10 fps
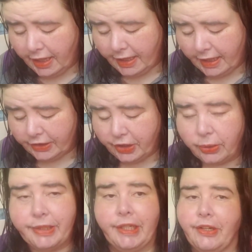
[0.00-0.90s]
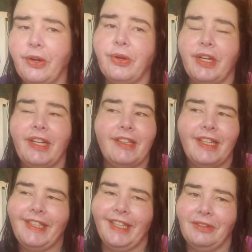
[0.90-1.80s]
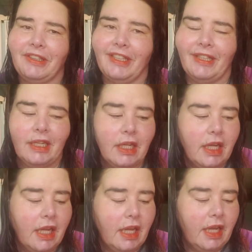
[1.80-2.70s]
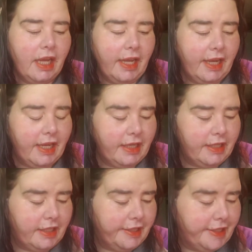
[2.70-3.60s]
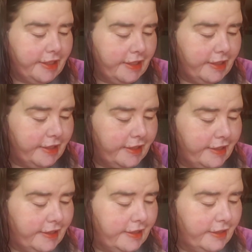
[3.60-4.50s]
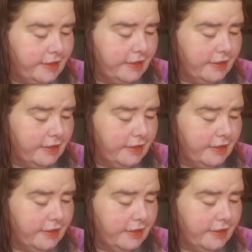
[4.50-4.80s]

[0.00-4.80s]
I got toasted coconut. That sounds good. And this is